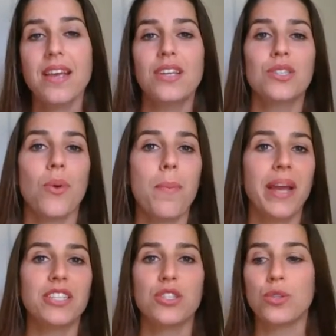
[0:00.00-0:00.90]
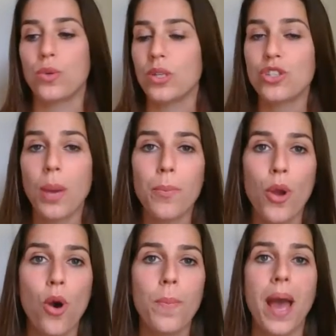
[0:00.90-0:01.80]
So I might do jump
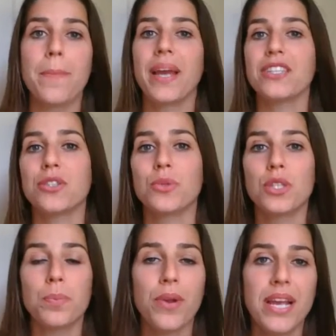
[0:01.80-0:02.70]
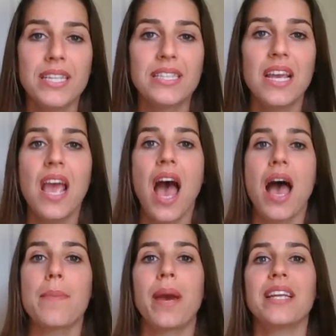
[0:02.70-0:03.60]
rope, I might do sprints,
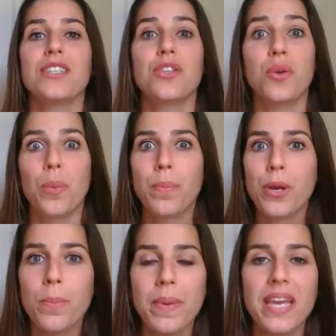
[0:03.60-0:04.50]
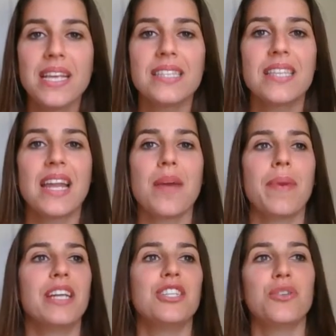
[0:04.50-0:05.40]
I might do burpees, then I
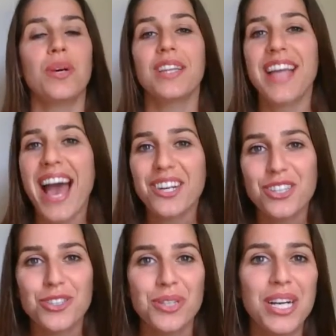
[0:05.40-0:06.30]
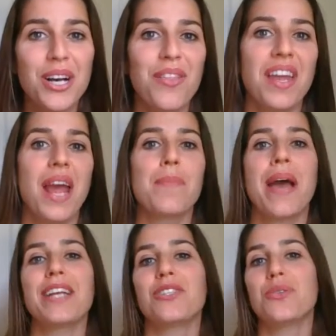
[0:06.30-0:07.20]
might do a ladder drill, then I
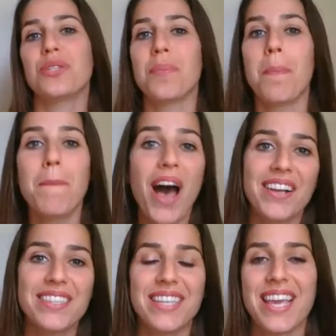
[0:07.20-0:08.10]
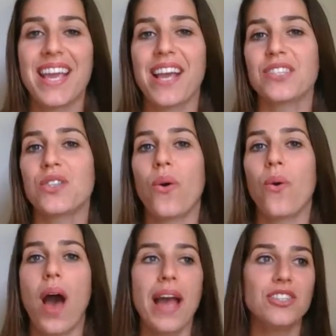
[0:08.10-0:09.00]
might do some boxing.
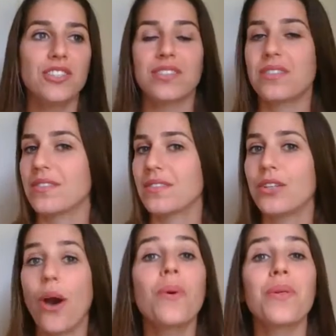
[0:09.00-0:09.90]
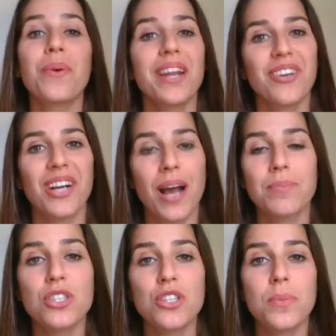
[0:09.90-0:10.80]
So I just go with whatever
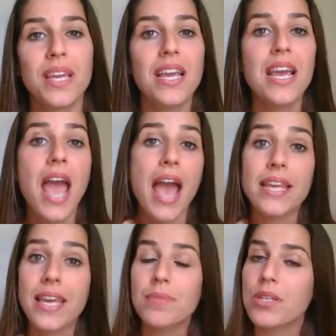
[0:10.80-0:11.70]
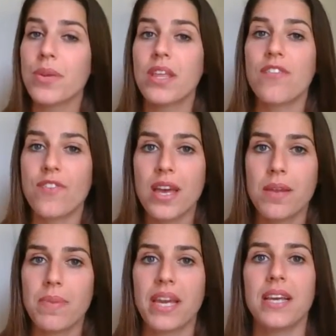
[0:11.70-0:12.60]
comes to me, and it keeps it really fun
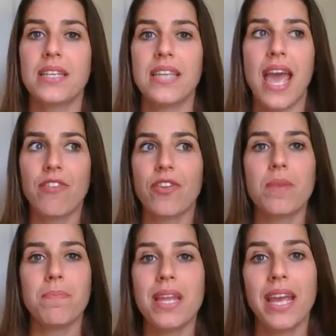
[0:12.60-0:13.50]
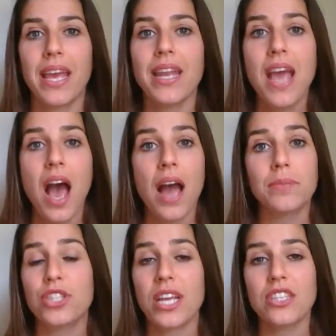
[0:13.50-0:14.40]
because every minute I'm
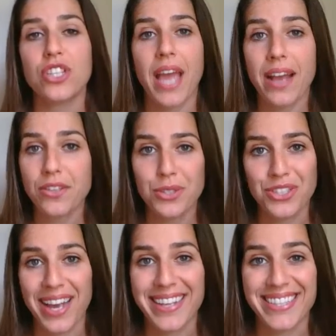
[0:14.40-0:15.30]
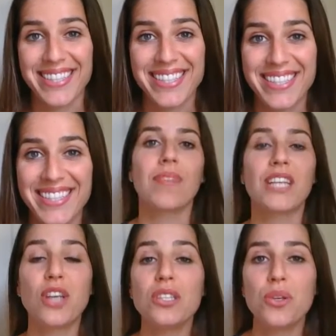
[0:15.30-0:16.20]
changing exercises.
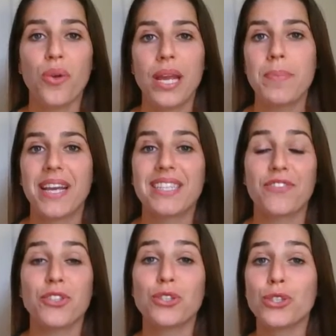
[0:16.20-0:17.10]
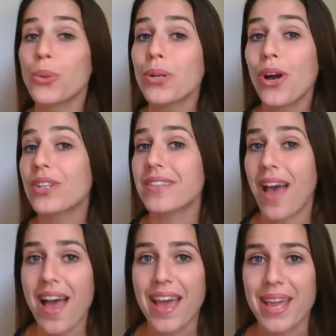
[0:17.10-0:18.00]
It's also great because if you're short on
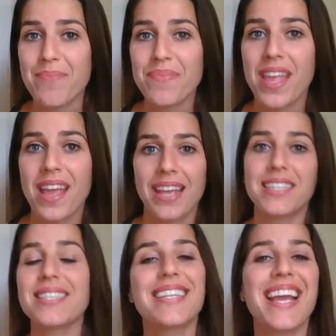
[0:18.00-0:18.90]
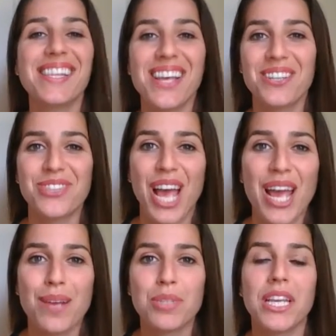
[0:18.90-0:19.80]
time, it doesn't take a lot of
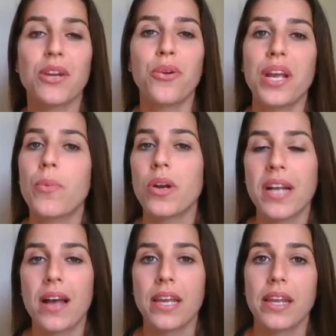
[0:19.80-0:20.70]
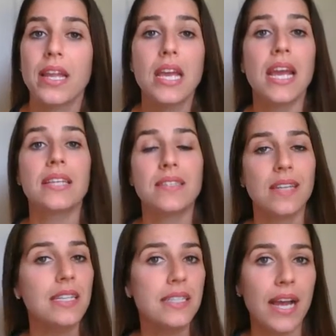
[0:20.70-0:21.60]
time to get a great workout in. And
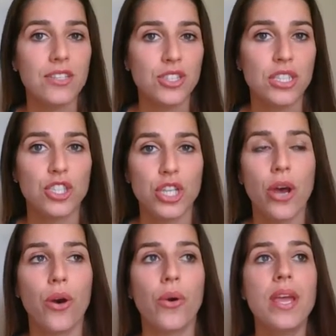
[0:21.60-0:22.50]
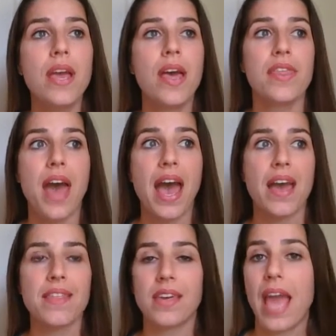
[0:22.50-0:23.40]
studies actually show
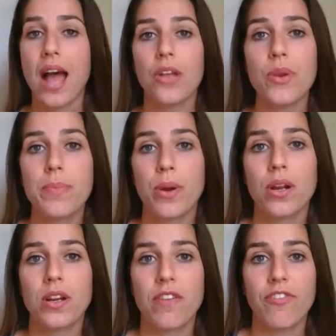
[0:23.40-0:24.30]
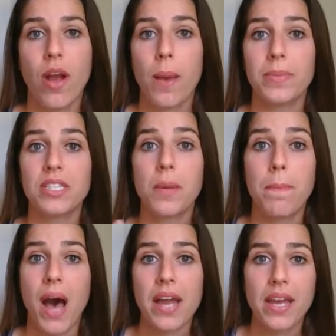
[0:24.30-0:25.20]
that the calorie burn from
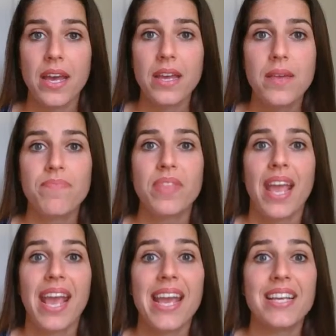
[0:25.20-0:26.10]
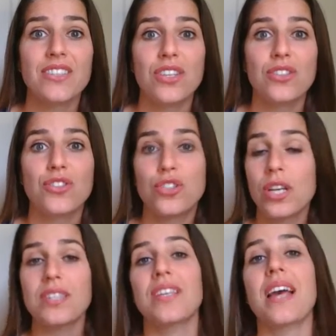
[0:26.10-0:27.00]
Tabata is
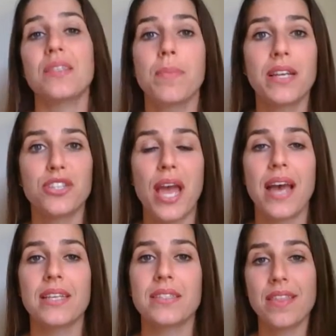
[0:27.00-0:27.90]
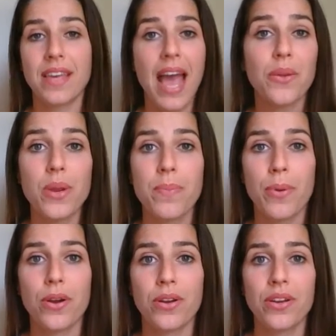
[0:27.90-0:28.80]
just as much as the calorie
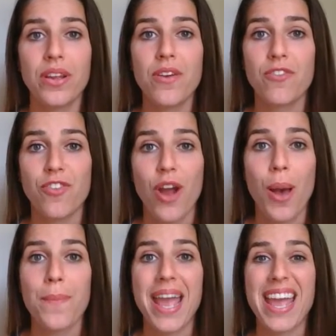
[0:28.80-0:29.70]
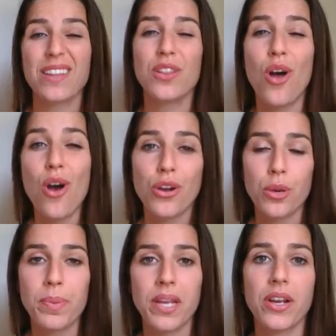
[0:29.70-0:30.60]
burn from a longer
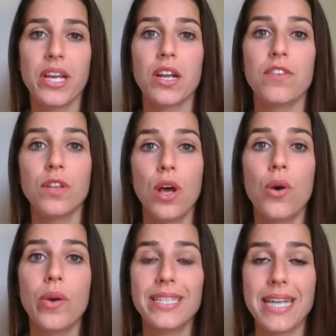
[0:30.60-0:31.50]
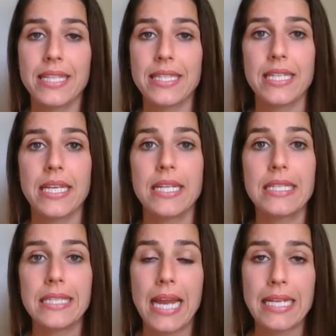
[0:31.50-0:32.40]
period of low intensity,
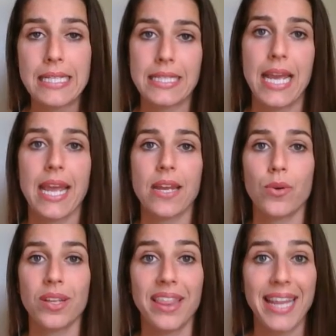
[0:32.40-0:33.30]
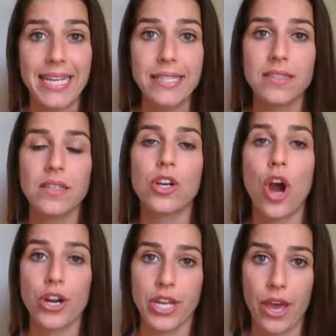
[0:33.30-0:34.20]
steady state, or LISS
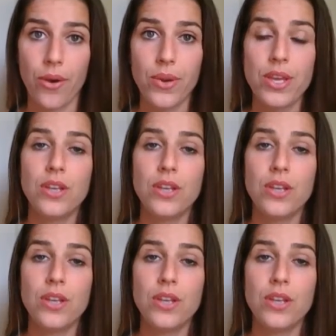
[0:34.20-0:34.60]
cardio.